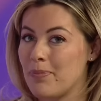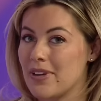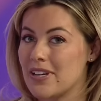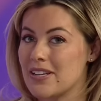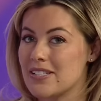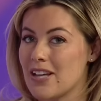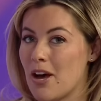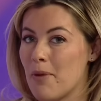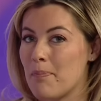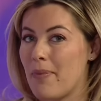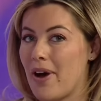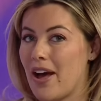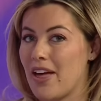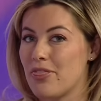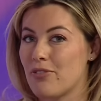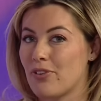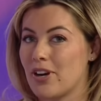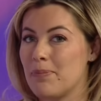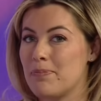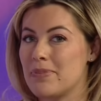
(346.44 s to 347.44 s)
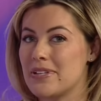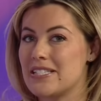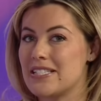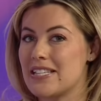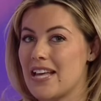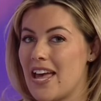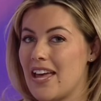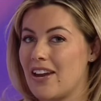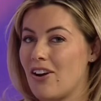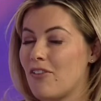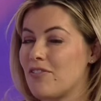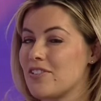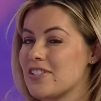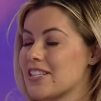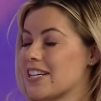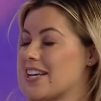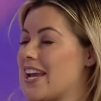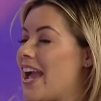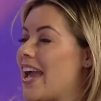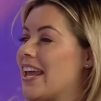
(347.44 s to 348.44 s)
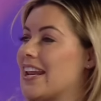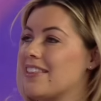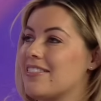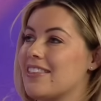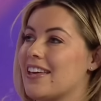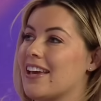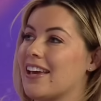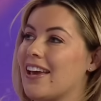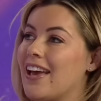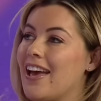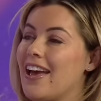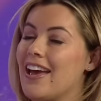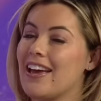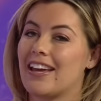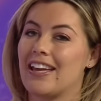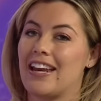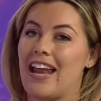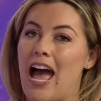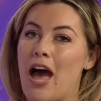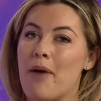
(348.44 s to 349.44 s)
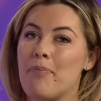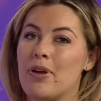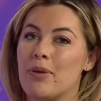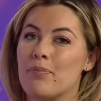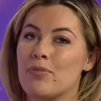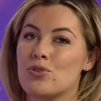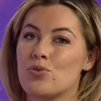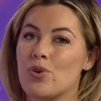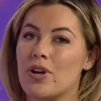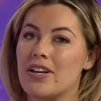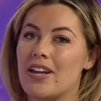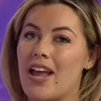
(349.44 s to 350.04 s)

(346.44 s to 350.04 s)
is up by 3%. Obviously, anything can happen between